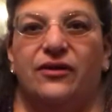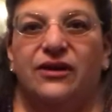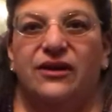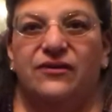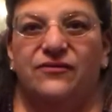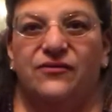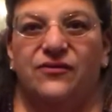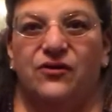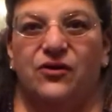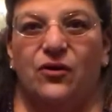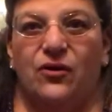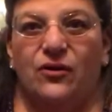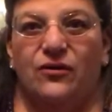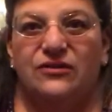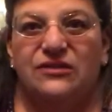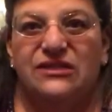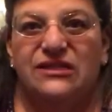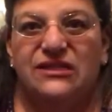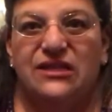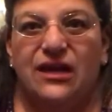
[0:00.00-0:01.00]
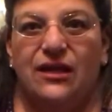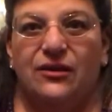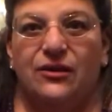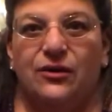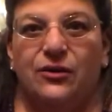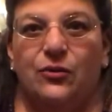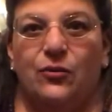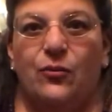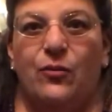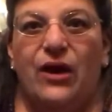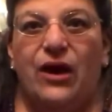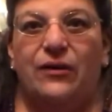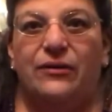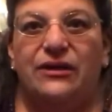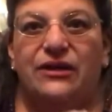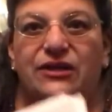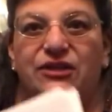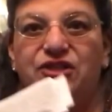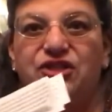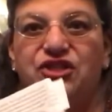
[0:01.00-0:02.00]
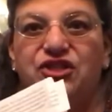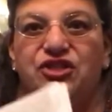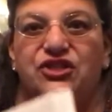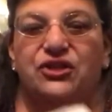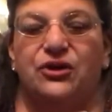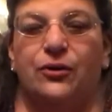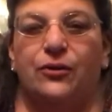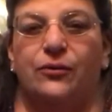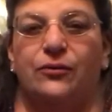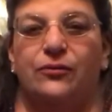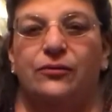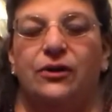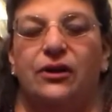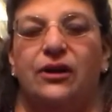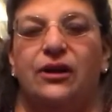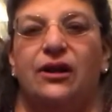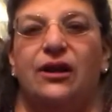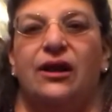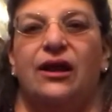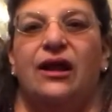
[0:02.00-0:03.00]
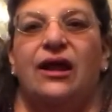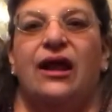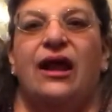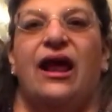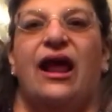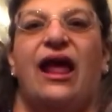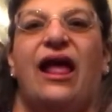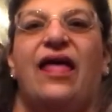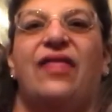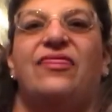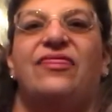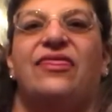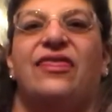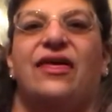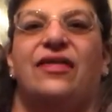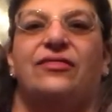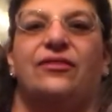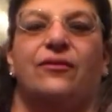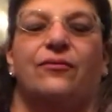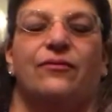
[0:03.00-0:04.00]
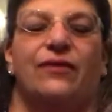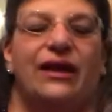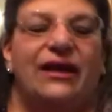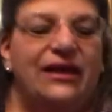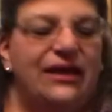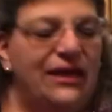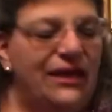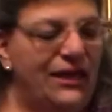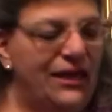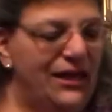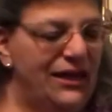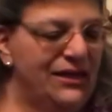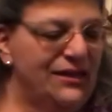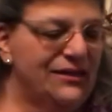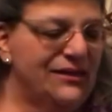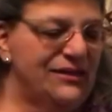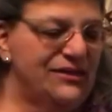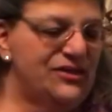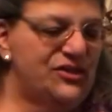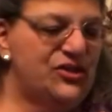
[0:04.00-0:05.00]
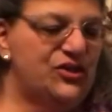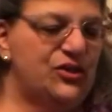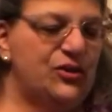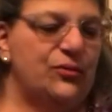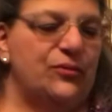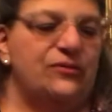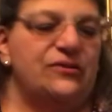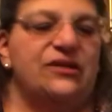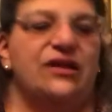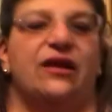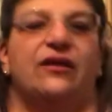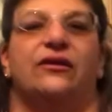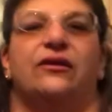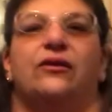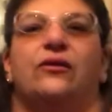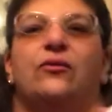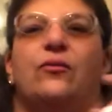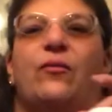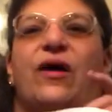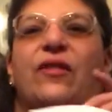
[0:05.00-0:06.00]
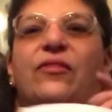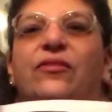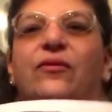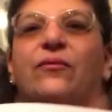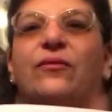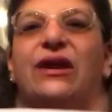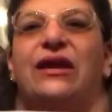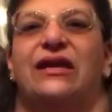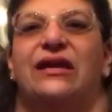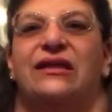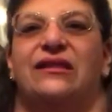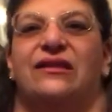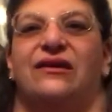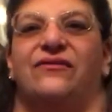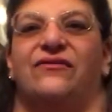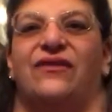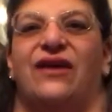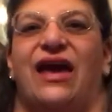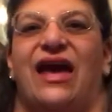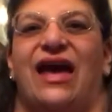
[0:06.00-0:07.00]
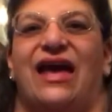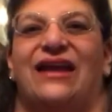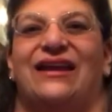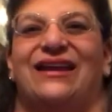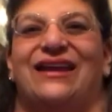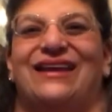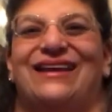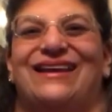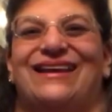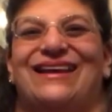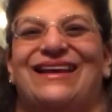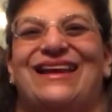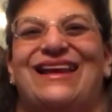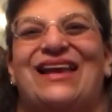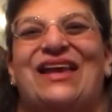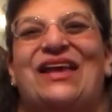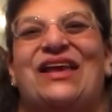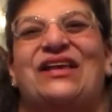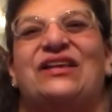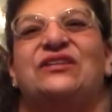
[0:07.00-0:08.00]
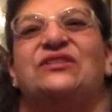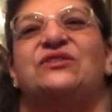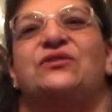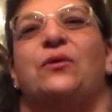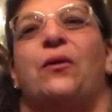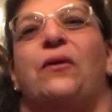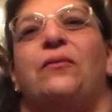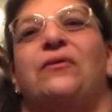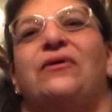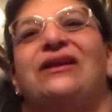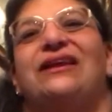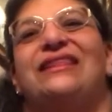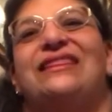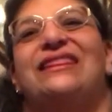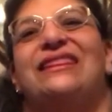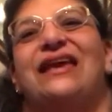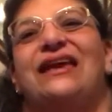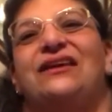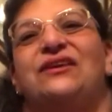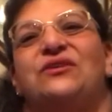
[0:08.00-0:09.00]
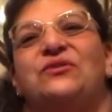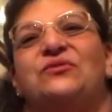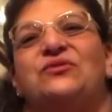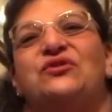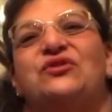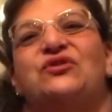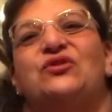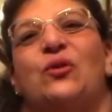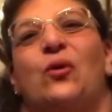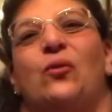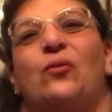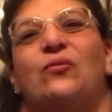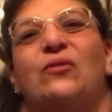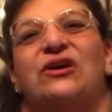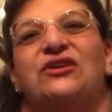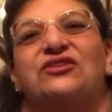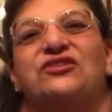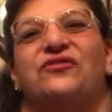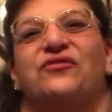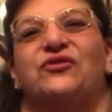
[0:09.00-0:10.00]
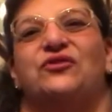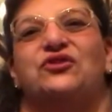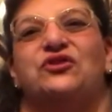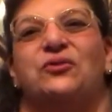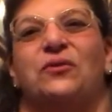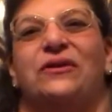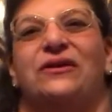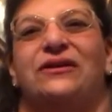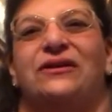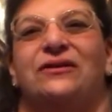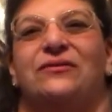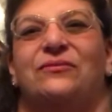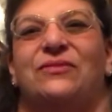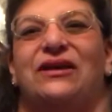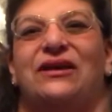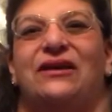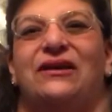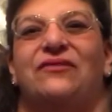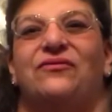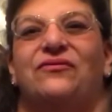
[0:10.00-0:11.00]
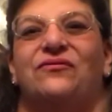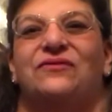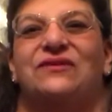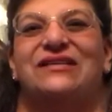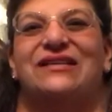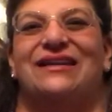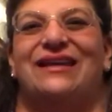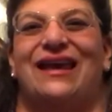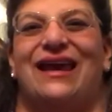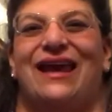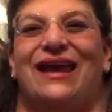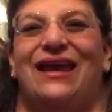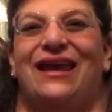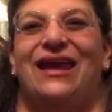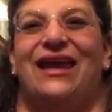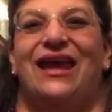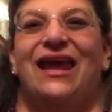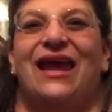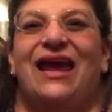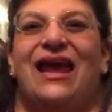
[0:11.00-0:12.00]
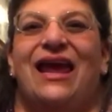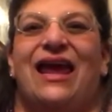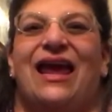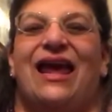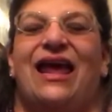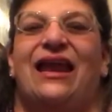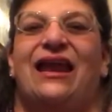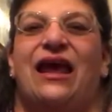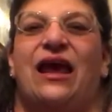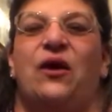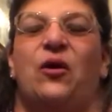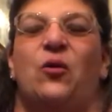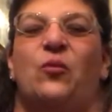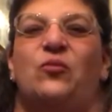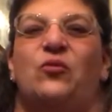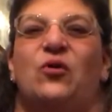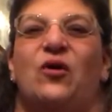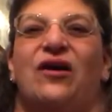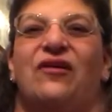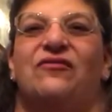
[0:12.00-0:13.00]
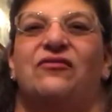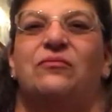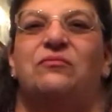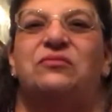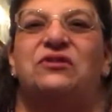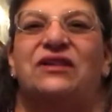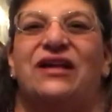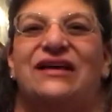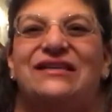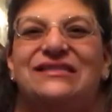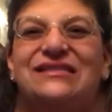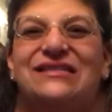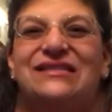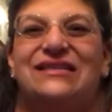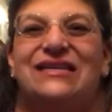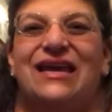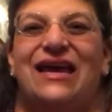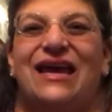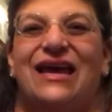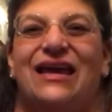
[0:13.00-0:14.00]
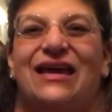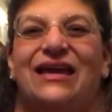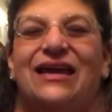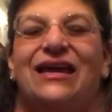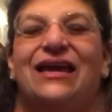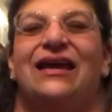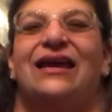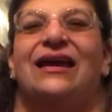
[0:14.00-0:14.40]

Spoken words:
the gift cards telling you about each stone, and then the Reiki healing stone telling you about the Reiki they've had. So I want to thank you so much for joining me today, and I hope you have a blessed day,